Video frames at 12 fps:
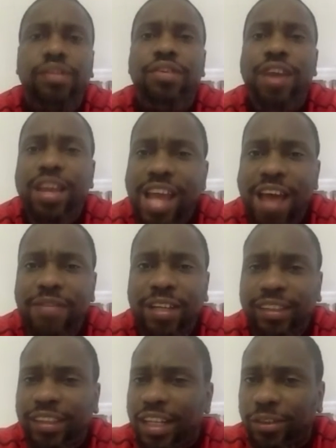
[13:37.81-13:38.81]
The A D F
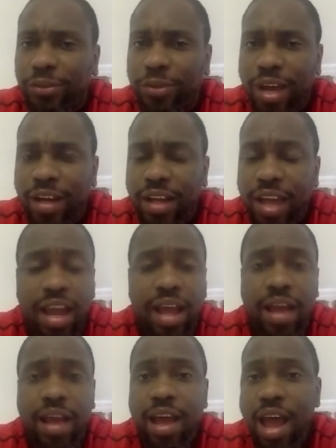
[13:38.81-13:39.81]
has linked to
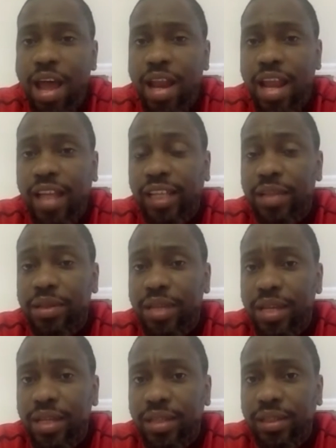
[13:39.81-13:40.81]
Al-Qaeda, and as they
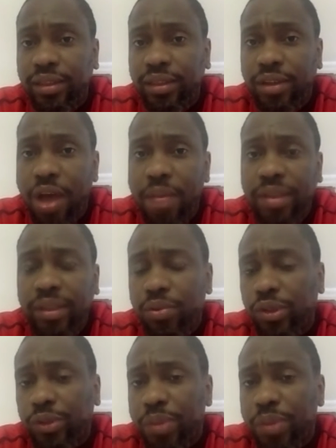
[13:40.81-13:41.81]
did this comment,
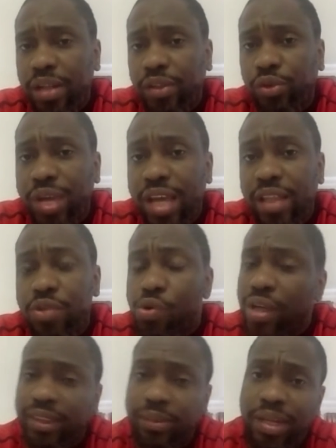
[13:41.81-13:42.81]
it was meant to get
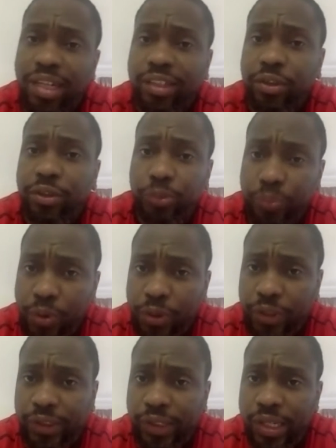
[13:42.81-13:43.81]
U S military
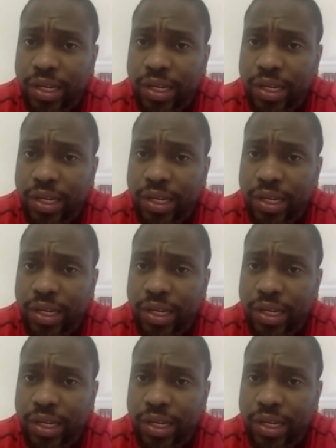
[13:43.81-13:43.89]
support.